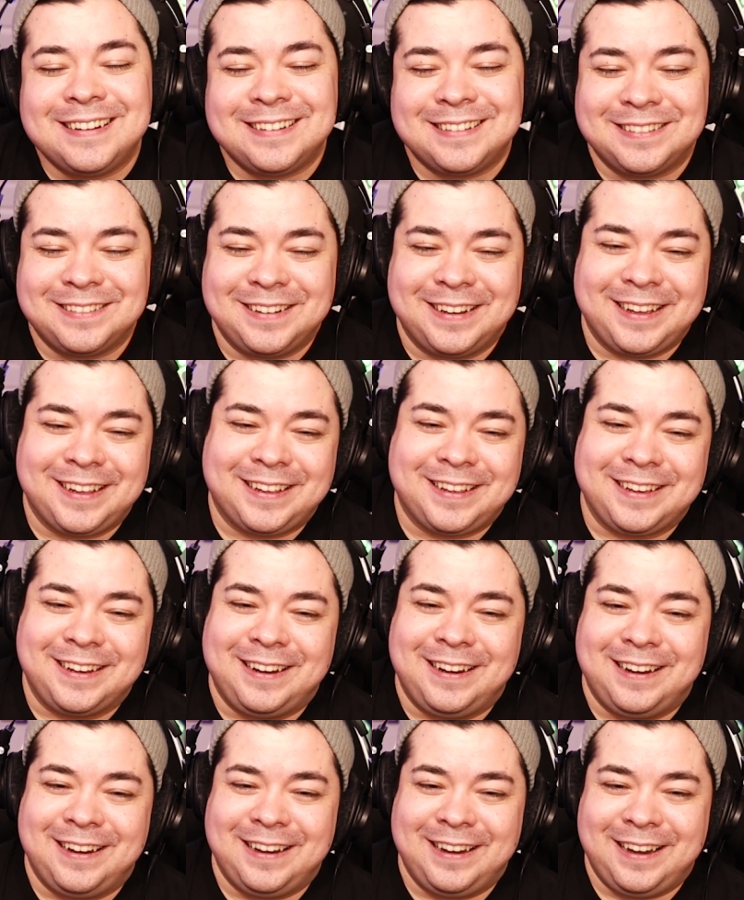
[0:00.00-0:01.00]
Oh my
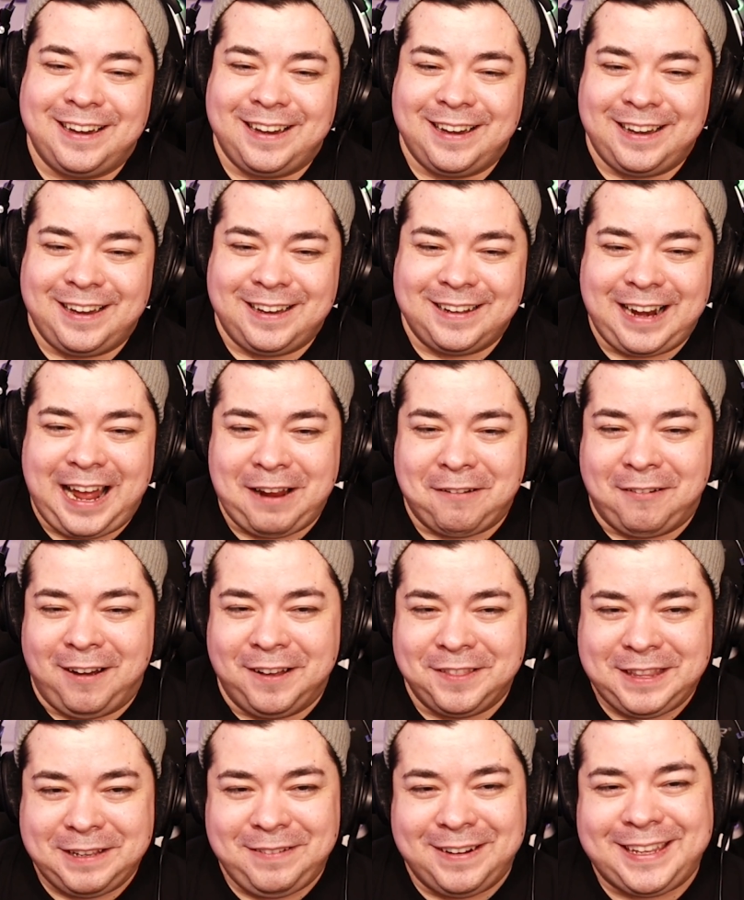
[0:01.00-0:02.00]
god, I
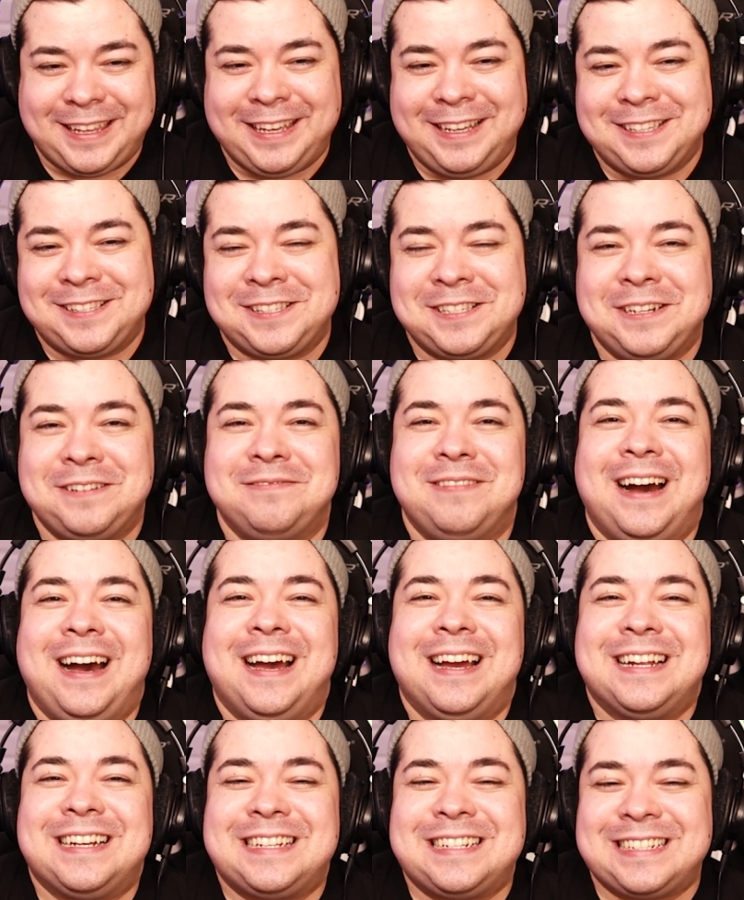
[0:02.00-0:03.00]
want them to kiss so
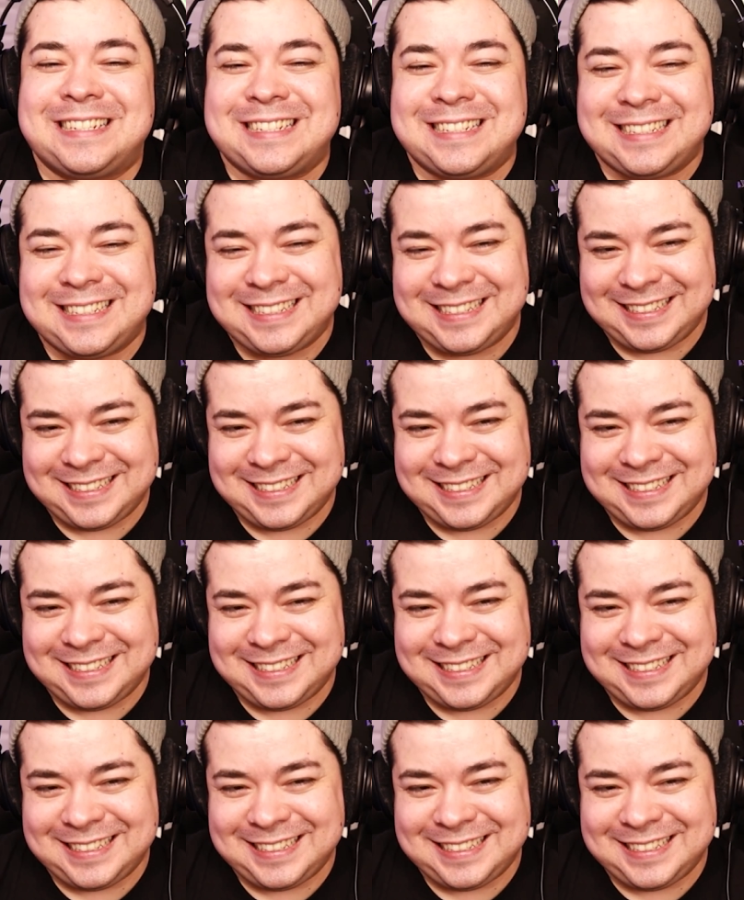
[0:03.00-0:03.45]
much.